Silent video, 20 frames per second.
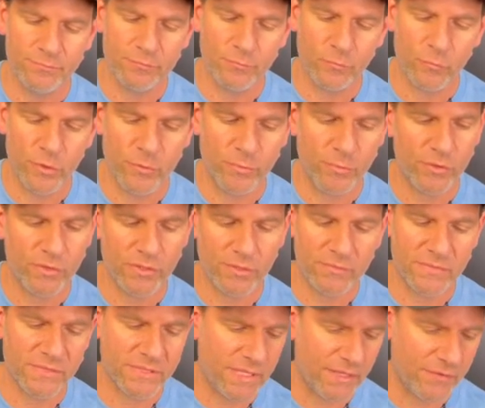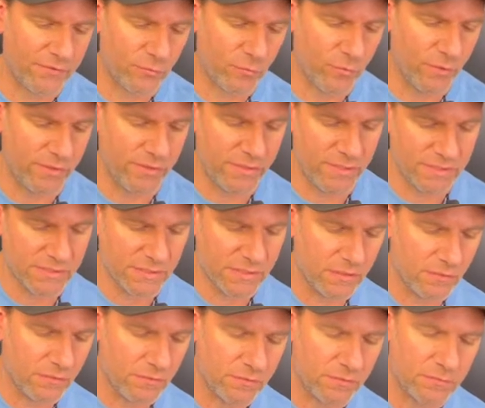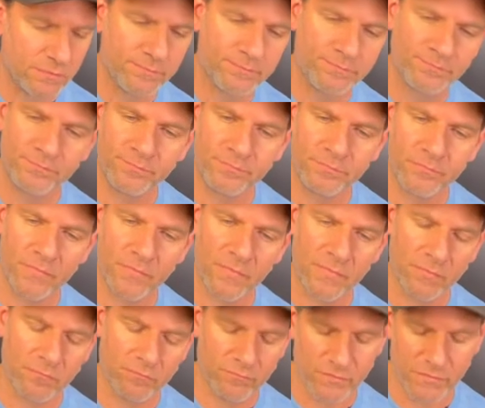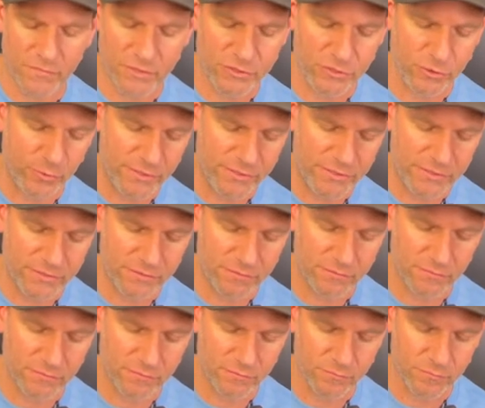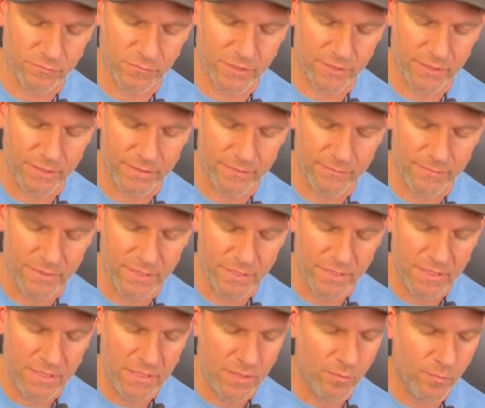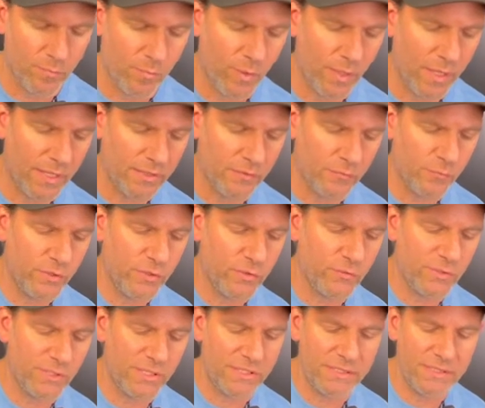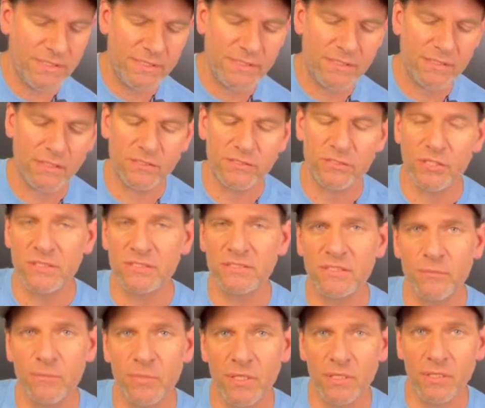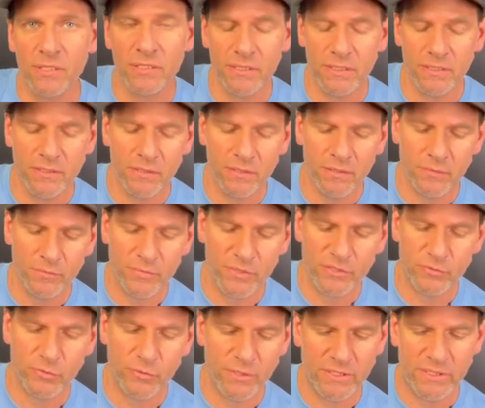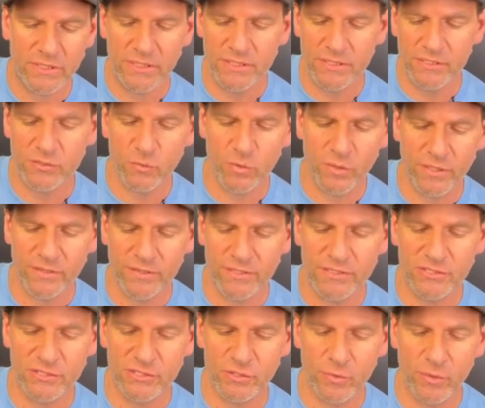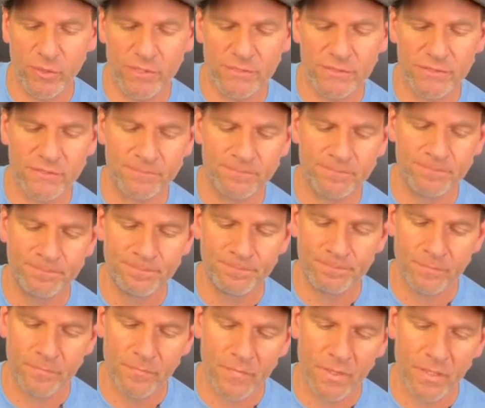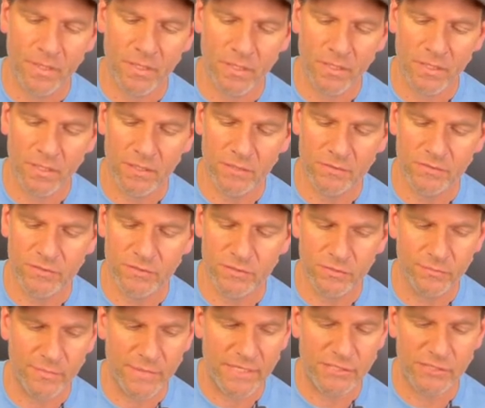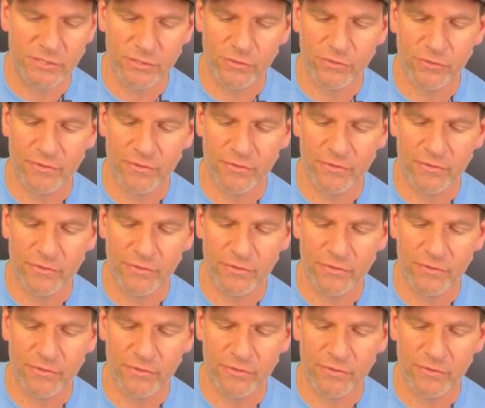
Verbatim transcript: we put them together with these little joints, okay? But we really need adjustability between each one of these joints to make sure